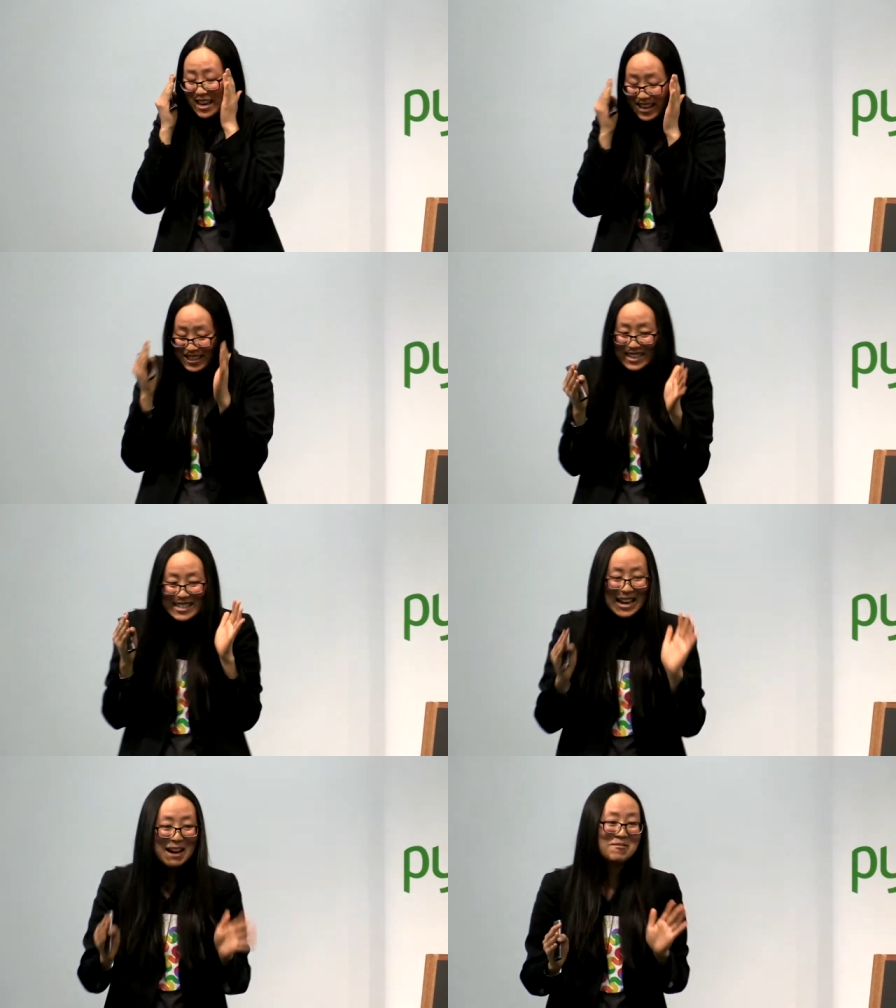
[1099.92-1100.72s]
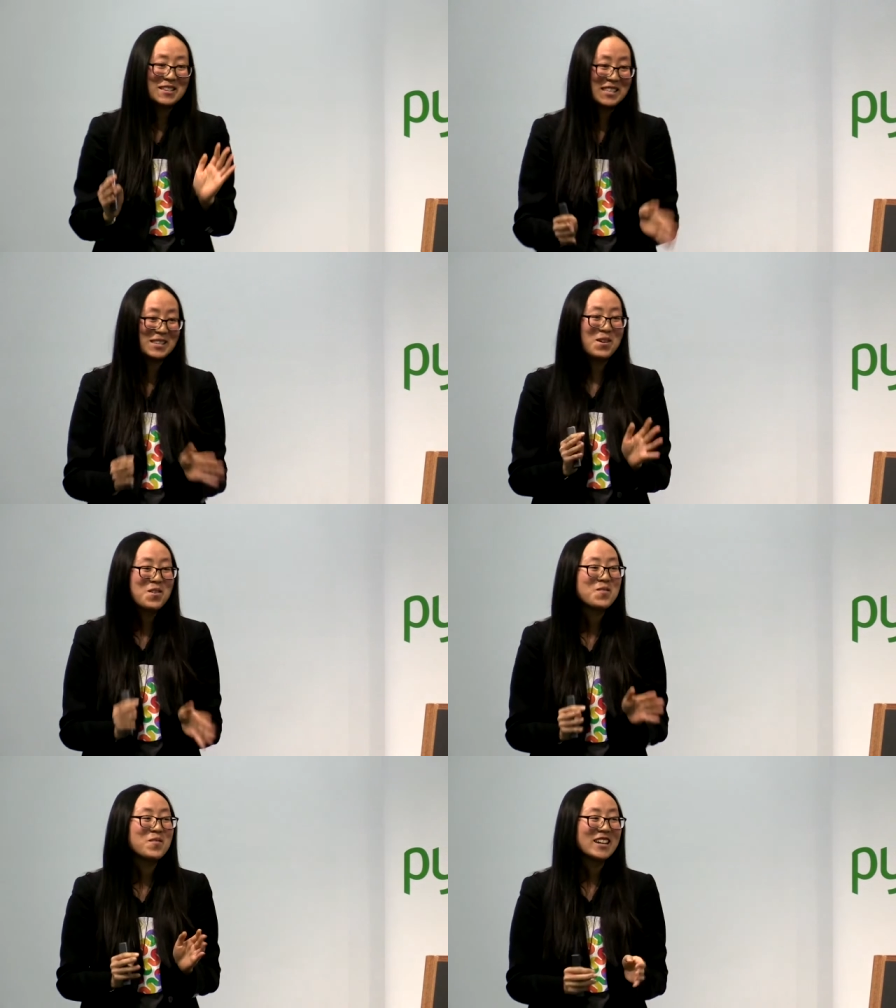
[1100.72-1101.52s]
seen this happen
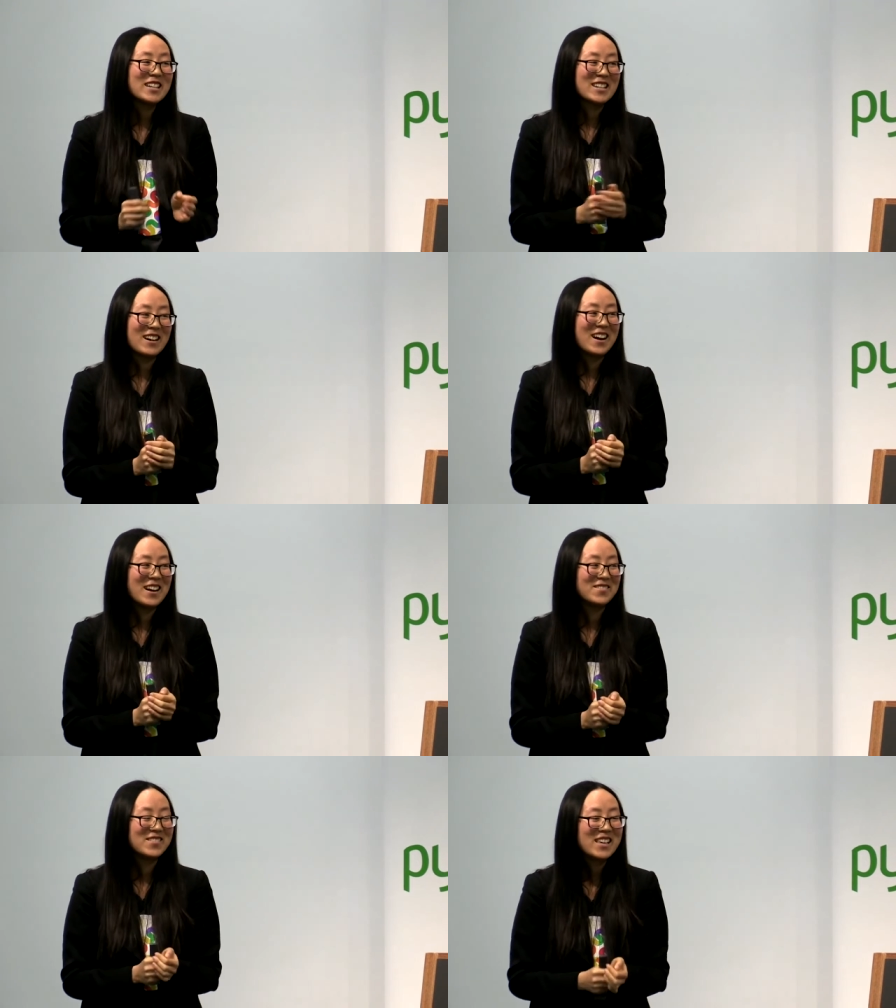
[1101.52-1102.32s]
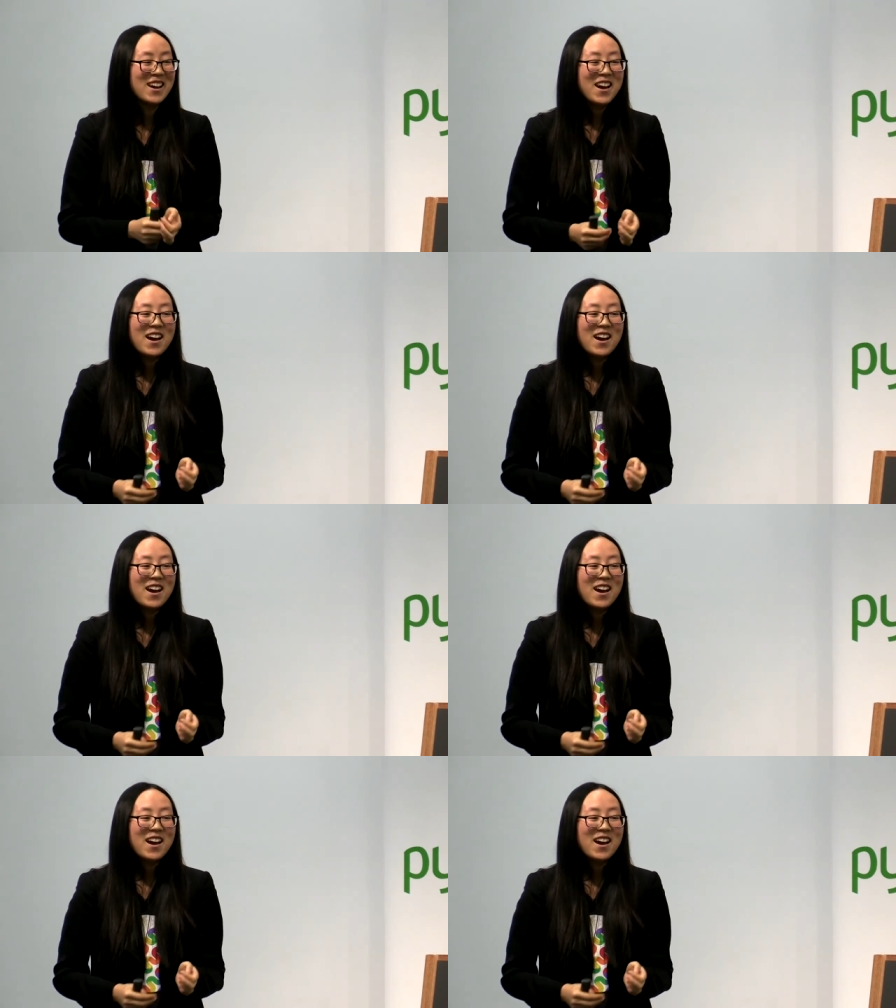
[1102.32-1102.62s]
so many times.